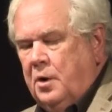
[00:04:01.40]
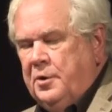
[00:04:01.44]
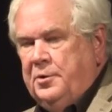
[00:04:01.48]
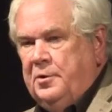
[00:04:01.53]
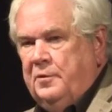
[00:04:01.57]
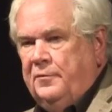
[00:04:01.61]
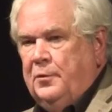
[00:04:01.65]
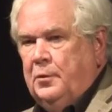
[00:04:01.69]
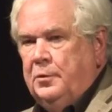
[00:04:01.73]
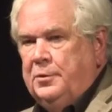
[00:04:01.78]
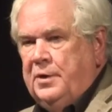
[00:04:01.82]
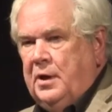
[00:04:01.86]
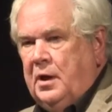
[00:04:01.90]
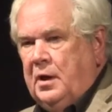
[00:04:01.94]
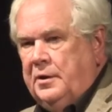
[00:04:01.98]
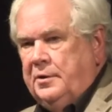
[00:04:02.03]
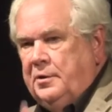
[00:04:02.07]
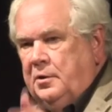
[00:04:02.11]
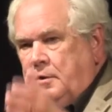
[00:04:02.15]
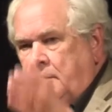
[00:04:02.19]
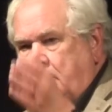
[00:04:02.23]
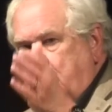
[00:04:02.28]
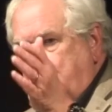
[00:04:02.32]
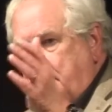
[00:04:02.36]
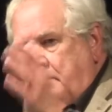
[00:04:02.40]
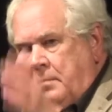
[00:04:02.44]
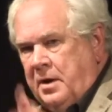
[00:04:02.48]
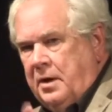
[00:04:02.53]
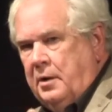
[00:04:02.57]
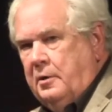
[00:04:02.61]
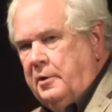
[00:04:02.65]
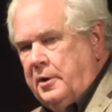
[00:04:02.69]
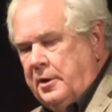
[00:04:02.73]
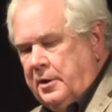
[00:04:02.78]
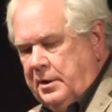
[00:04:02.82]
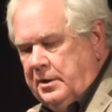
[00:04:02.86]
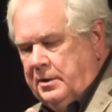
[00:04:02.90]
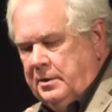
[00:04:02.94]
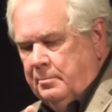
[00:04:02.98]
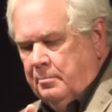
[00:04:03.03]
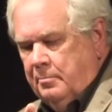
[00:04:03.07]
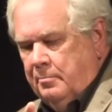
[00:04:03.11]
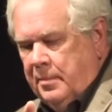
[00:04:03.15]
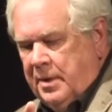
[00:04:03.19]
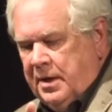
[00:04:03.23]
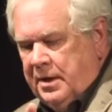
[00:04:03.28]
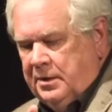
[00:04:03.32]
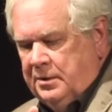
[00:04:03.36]
wonderful daughter,
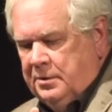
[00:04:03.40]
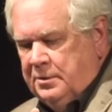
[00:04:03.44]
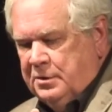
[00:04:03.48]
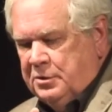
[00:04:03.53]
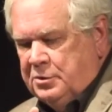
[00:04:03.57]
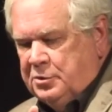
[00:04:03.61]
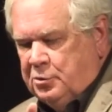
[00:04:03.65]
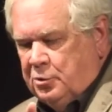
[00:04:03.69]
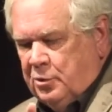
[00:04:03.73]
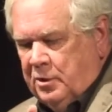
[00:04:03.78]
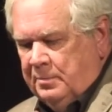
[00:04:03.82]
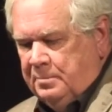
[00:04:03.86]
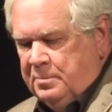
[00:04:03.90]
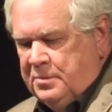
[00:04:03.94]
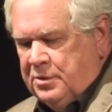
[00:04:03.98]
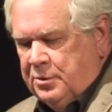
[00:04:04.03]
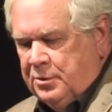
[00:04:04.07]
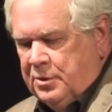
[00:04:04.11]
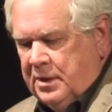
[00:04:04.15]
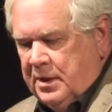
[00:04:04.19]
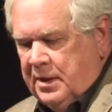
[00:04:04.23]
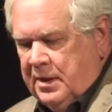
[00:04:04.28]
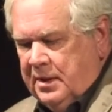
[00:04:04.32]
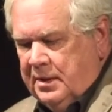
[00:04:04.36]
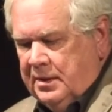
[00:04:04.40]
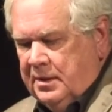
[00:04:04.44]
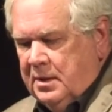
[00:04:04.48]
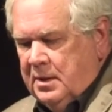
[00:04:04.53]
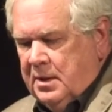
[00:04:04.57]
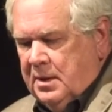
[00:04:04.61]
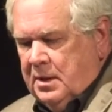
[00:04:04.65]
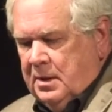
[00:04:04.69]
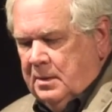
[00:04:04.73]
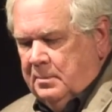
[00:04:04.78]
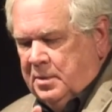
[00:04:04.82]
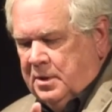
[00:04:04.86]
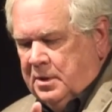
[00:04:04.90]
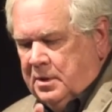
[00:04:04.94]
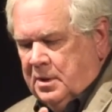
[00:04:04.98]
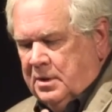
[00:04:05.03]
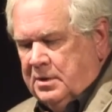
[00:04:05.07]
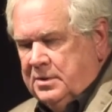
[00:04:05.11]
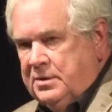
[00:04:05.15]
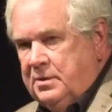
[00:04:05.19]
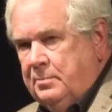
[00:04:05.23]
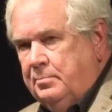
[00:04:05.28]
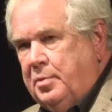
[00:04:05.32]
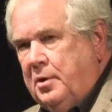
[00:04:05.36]
Mary, made the trip today
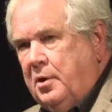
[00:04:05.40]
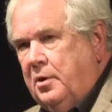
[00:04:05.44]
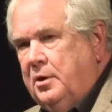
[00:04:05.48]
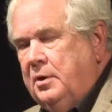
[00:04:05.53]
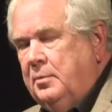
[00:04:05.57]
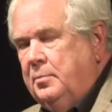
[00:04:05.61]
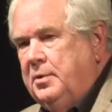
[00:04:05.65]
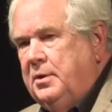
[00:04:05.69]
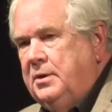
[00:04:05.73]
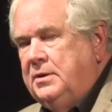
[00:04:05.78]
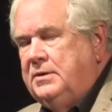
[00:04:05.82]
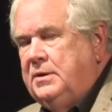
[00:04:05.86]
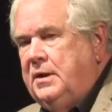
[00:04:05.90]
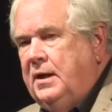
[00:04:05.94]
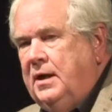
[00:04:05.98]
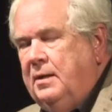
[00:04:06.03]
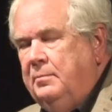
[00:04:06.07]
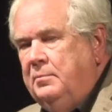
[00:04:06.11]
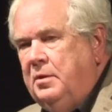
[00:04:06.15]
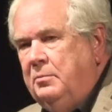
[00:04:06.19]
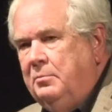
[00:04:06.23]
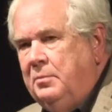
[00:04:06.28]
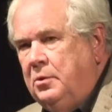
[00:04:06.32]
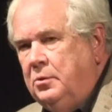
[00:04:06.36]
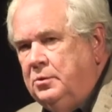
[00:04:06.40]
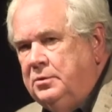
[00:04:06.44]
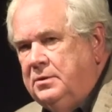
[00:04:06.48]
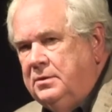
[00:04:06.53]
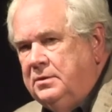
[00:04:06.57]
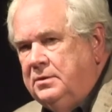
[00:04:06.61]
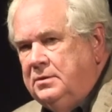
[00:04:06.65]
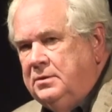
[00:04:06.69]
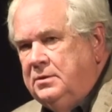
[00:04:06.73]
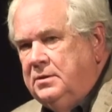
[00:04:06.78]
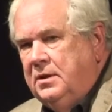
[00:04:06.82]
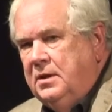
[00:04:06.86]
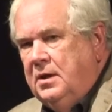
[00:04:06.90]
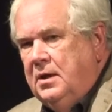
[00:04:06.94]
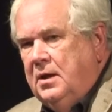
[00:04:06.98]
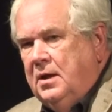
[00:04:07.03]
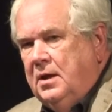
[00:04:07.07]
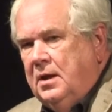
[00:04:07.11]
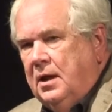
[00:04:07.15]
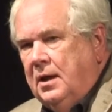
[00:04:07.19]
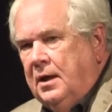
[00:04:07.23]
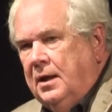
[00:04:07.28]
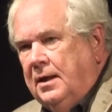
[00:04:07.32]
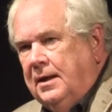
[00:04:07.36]
because the party bus had mimosas.
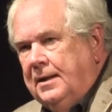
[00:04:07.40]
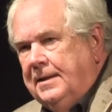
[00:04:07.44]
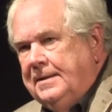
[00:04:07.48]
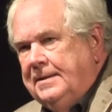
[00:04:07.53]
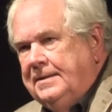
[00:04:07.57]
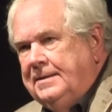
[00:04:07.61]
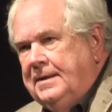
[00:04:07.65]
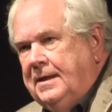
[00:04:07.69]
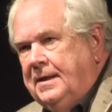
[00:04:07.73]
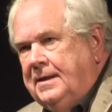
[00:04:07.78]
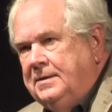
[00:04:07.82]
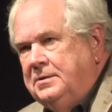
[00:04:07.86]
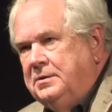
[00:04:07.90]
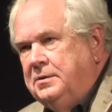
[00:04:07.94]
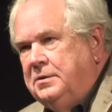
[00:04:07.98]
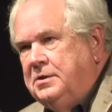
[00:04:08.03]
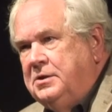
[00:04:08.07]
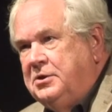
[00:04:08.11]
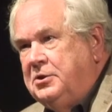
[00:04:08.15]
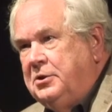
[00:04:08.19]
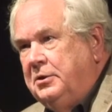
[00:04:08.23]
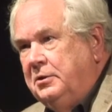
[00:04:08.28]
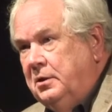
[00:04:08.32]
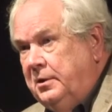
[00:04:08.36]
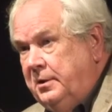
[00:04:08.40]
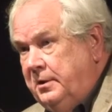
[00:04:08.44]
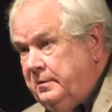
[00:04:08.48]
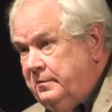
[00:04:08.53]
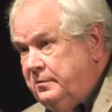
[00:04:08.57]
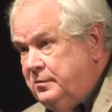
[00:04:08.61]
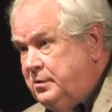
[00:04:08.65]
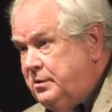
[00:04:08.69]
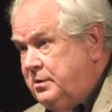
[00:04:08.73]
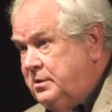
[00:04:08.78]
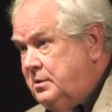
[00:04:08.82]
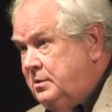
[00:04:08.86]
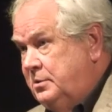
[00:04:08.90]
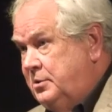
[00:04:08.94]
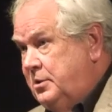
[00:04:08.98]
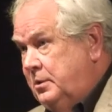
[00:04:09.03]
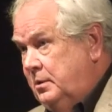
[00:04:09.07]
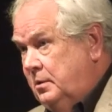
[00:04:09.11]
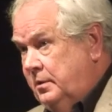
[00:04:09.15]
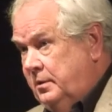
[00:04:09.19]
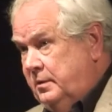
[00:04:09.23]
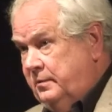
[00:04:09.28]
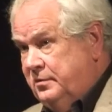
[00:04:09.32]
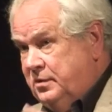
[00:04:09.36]
And she
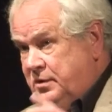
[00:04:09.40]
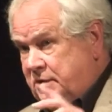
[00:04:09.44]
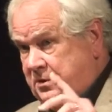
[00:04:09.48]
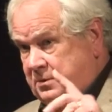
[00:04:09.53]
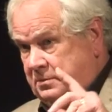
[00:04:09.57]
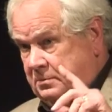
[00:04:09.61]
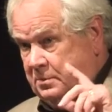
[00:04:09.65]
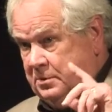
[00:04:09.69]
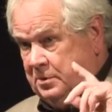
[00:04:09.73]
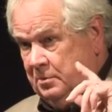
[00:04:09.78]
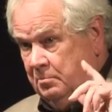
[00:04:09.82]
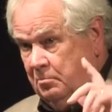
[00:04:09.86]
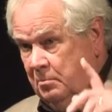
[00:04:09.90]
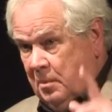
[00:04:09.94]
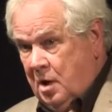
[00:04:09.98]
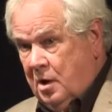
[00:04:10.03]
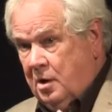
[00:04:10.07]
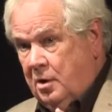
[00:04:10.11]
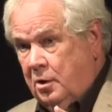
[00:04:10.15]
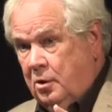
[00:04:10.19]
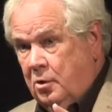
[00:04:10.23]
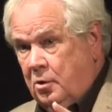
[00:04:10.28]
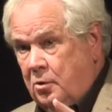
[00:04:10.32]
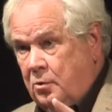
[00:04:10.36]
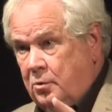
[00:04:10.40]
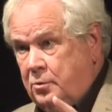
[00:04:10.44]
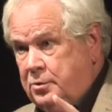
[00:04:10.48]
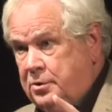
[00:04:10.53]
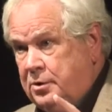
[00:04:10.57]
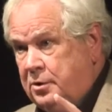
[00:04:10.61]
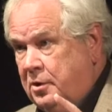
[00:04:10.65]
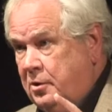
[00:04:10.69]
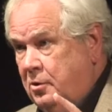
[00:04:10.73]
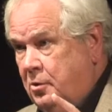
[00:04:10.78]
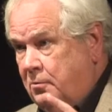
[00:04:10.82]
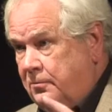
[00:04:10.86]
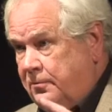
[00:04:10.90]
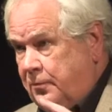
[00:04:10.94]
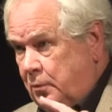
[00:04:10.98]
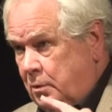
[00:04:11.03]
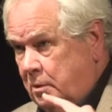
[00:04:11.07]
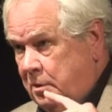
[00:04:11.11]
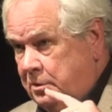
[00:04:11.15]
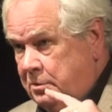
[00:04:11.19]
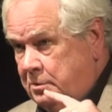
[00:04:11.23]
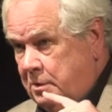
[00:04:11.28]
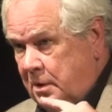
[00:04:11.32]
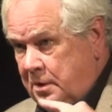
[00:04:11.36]
leaves tomorrow to go
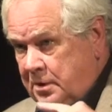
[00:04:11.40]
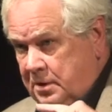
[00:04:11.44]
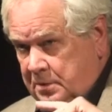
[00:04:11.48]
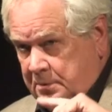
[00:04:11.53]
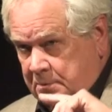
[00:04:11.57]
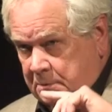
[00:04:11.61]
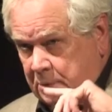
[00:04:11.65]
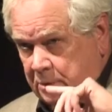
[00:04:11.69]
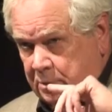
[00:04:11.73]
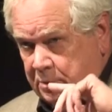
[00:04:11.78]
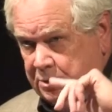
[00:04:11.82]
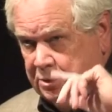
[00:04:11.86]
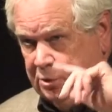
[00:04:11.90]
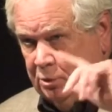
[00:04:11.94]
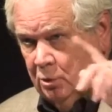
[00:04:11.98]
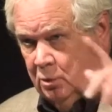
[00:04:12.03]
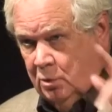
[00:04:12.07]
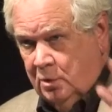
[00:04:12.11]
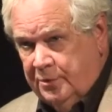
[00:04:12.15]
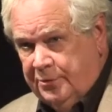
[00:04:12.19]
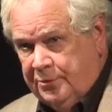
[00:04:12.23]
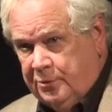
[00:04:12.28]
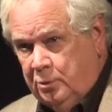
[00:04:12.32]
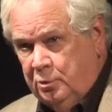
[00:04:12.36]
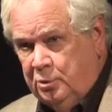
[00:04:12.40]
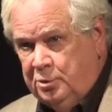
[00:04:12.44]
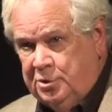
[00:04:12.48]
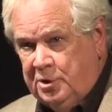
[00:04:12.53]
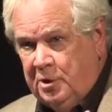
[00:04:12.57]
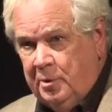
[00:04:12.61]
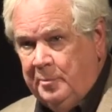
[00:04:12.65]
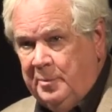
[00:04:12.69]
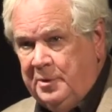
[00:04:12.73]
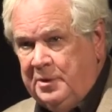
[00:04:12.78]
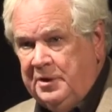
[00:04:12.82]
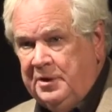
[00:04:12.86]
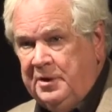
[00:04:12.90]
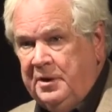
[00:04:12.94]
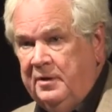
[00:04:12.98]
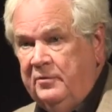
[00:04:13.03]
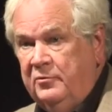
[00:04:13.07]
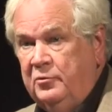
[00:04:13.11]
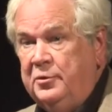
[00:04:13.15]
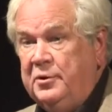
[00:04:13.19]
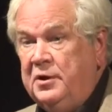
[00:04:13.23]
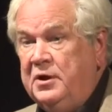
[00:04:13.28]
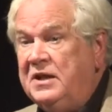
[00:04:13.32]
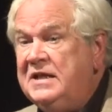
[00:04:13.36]
for a little tour through Germany and
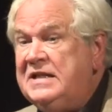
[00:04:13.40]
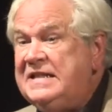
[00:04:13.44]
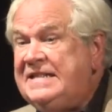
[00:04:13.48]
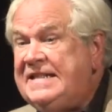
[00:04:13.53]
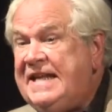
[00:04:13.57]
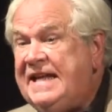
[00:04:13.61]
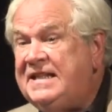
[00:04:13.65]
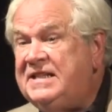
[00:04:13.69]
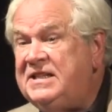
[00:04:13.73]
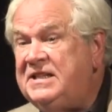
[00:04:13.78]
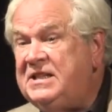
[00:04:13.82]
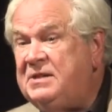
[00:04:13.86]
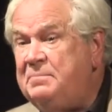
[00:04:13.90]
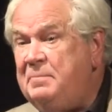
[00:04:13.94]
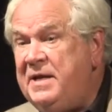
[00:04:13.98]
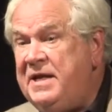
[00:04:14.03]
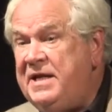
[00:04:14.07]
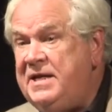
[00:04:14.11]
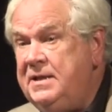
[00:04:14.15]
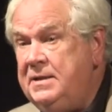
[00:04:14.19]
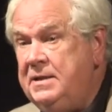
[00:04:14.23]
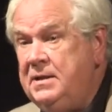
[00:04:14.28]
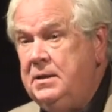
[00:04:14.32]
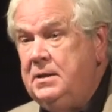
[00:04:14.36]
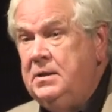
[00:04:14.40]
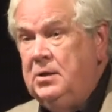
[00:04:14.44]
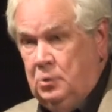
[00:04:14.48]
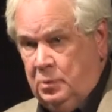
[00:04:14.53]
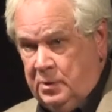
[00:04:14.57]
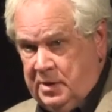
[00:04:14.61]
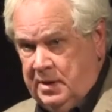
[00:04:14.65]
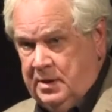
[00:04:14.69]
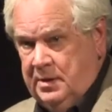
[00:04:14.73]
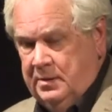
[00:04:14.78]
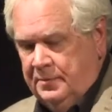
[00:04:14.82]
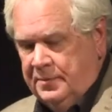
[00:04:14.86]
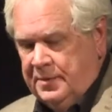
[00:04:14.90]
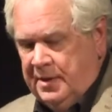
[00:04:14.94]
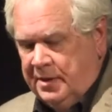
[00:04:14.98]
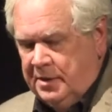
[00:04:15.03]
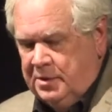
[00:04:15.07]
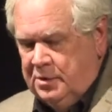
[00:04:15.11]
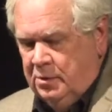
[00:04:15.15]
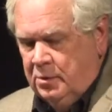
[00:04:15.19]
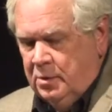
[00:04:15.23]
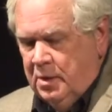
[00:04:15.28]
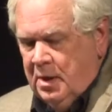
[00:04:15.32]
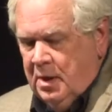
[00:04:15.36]
everything. Text me.
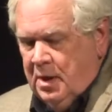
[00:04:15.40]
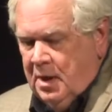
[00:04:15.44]
Thank you.